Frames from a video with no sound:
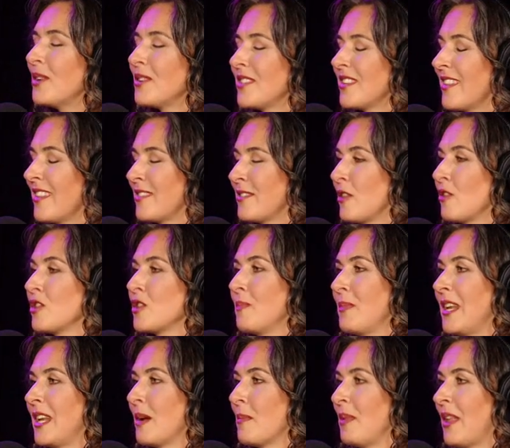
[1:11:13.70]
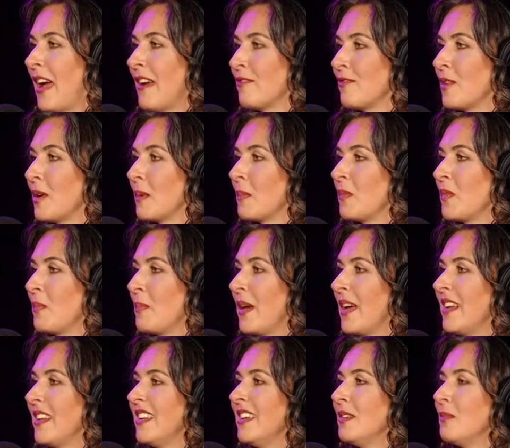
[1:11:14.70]
most of the social media platforms,
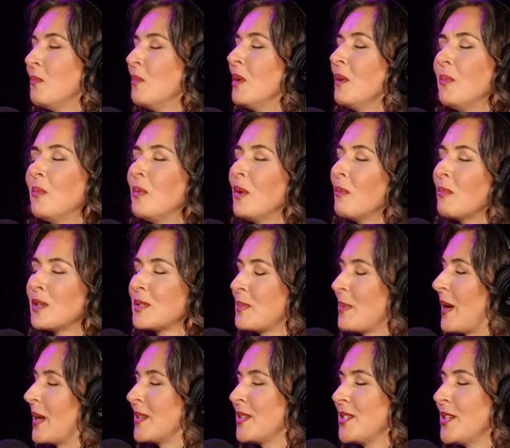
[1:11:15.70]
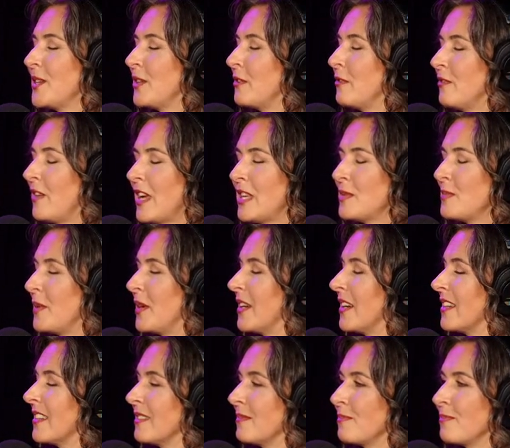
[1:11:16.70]
but we'll we'll respond to you.
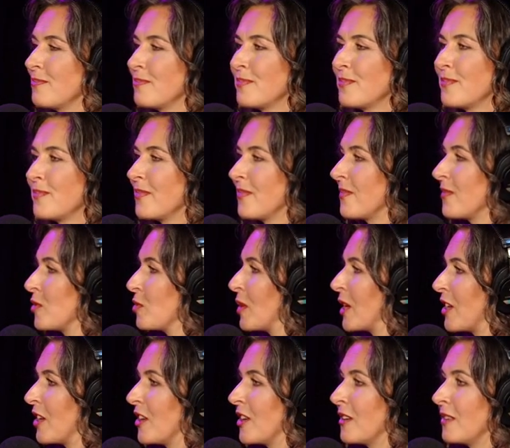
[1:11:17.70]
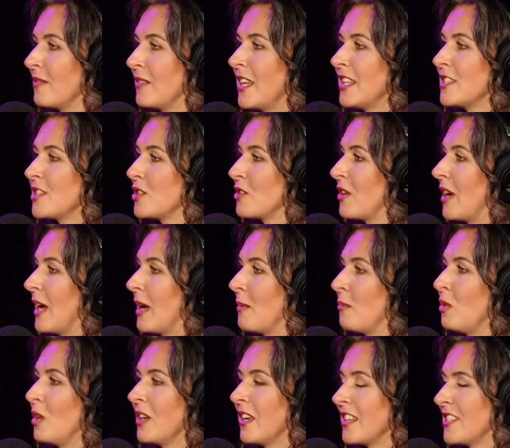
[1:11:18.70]
Facebook, Twitter,
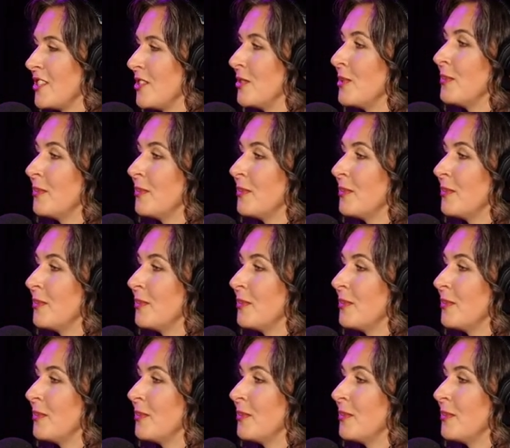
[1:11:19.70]
Instagram, we'll get to